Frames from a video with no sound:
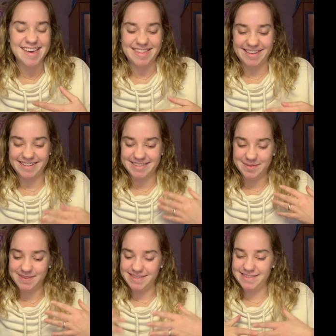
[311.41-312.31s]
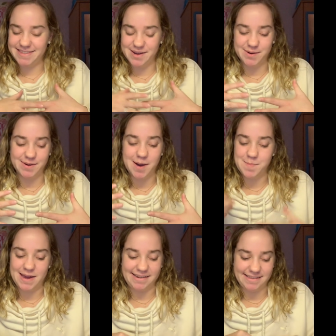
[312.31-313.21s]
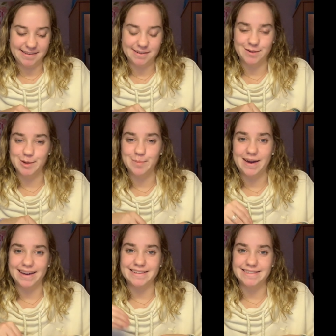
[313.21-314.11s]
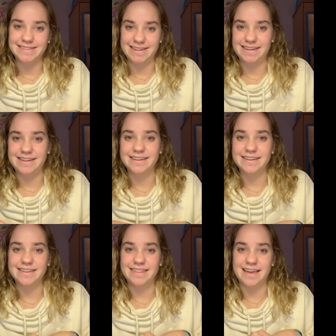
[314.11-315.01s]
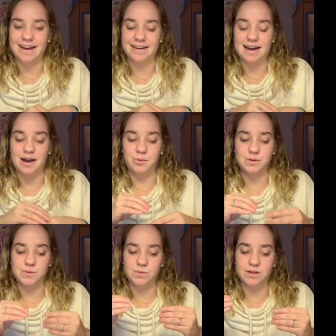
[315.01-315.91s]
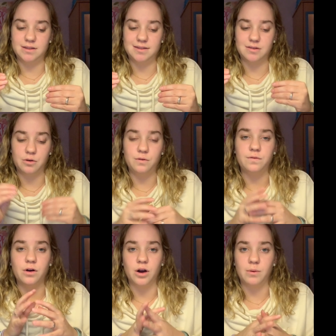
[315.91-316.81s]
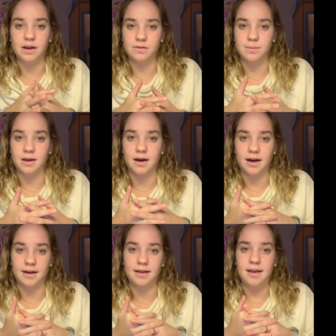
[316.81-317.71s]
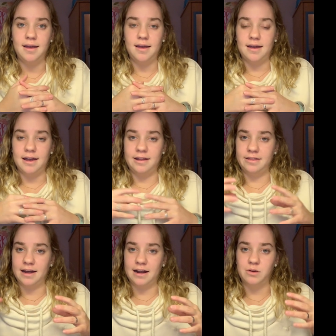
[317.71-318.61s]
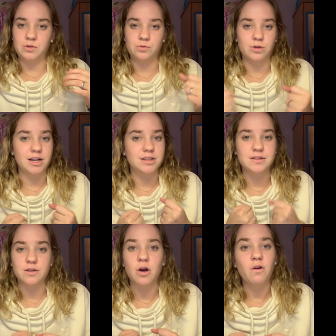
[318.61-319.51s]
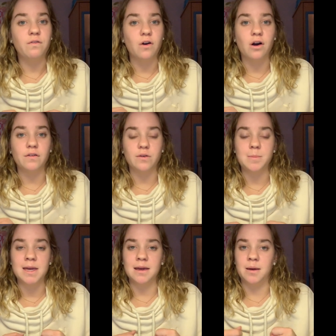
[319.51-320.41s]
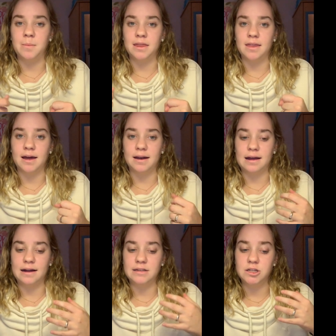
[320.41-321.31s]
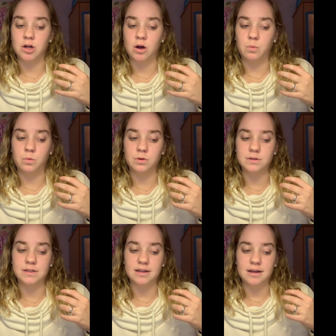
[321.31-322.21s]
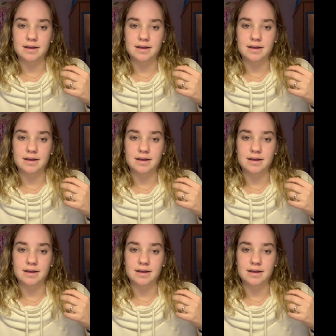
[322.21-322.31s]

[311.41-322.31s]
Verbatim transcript: And that's something so amazing to look back and see that I was once so far away from God and that I was running so far from Him and that I did not want